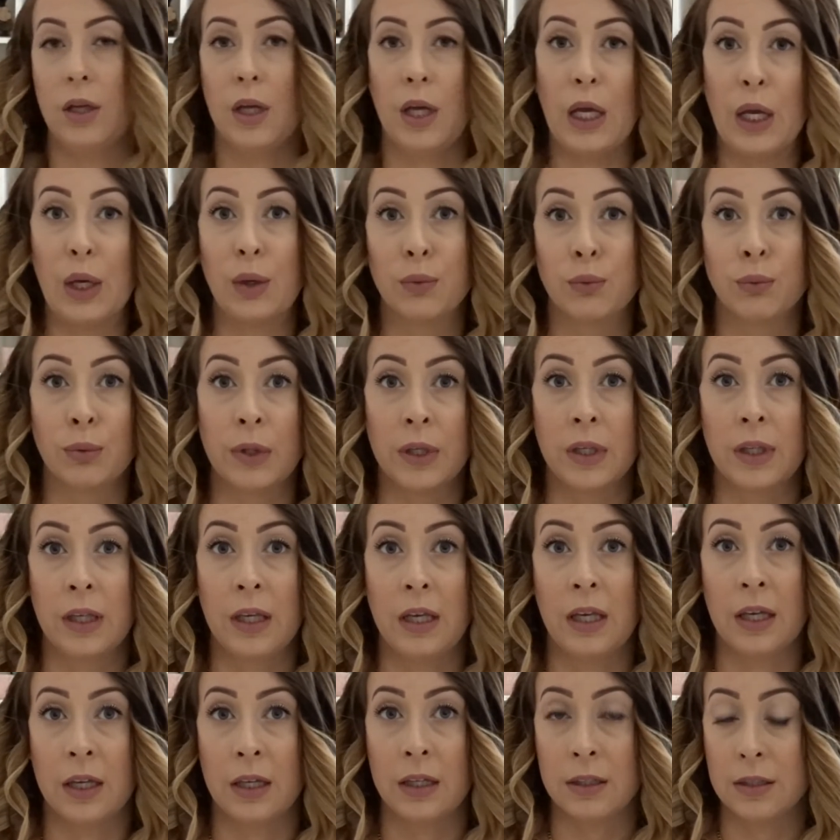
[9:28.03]
it
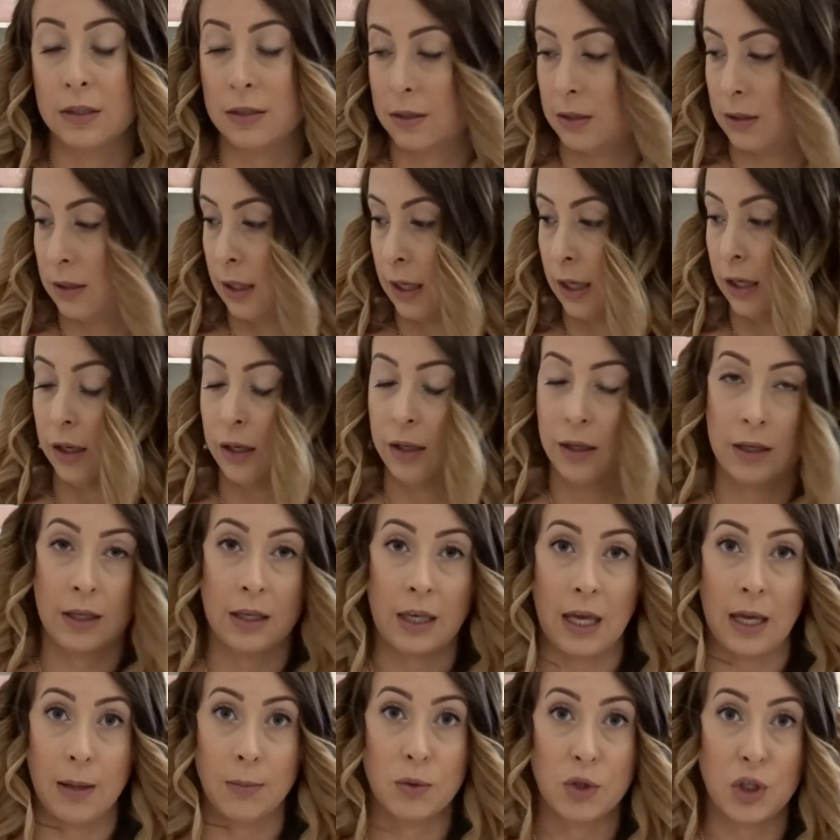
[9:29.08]
really is like
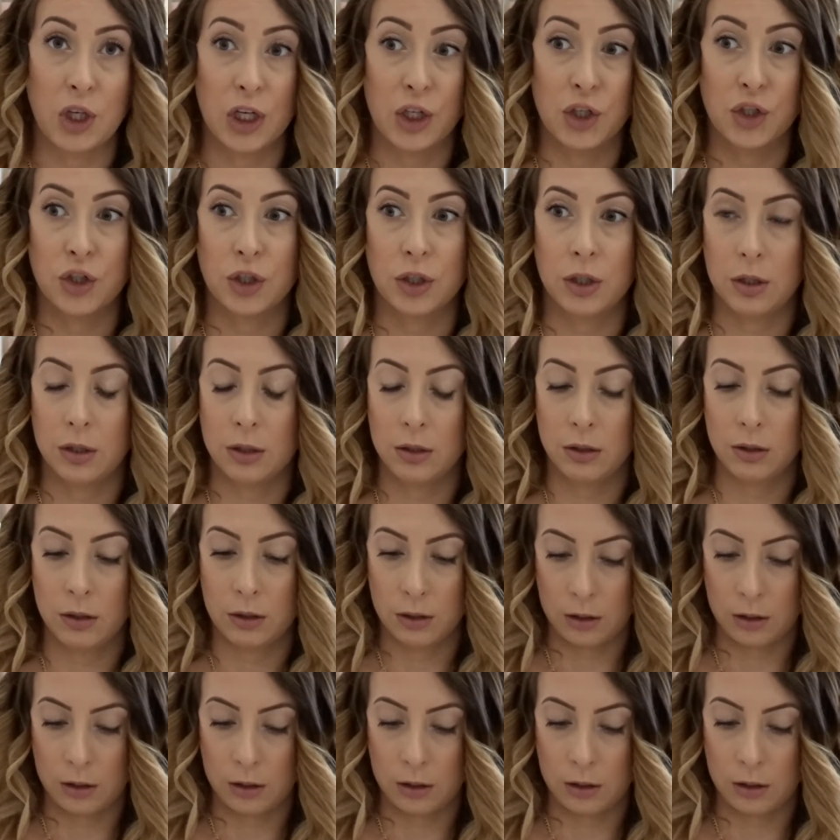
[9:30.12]
game changer.